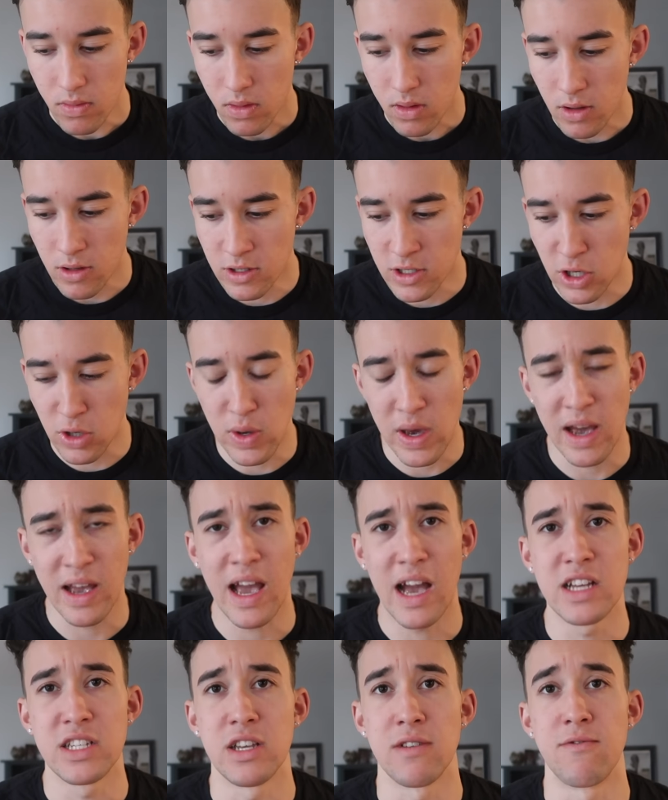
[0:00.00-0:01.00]
So yeah,
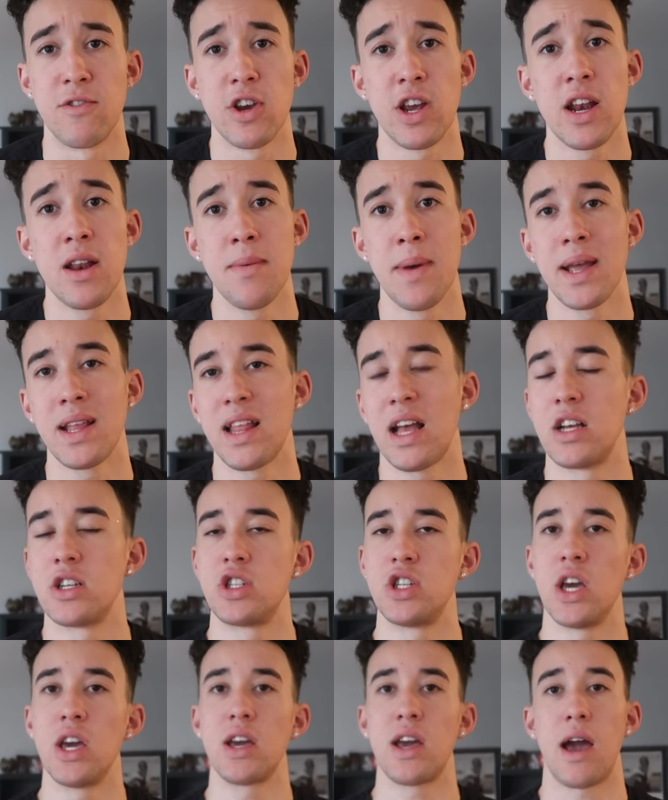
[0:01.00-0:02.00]
guys, if you're gonna make that
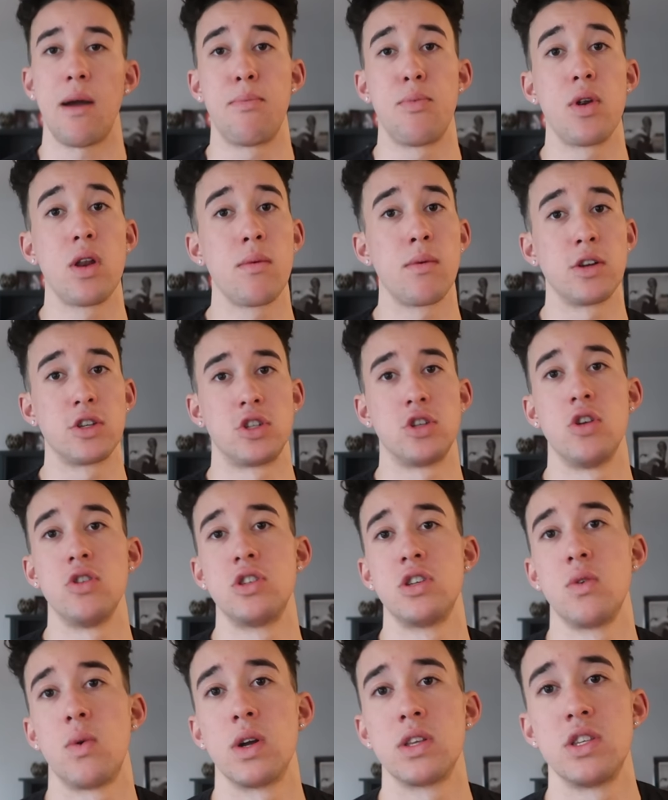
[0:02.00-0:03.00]
shake, I pretty much showed
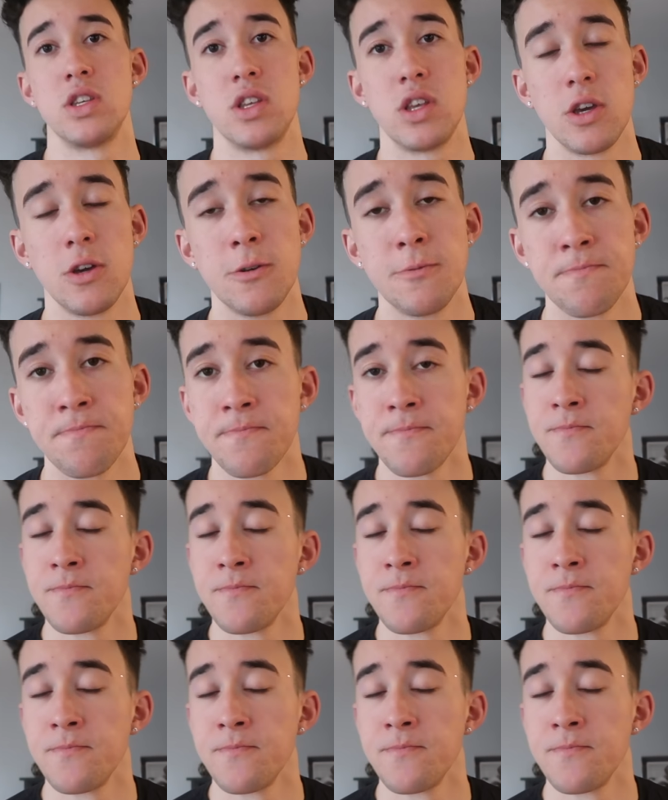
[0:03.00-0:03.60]
you what to do.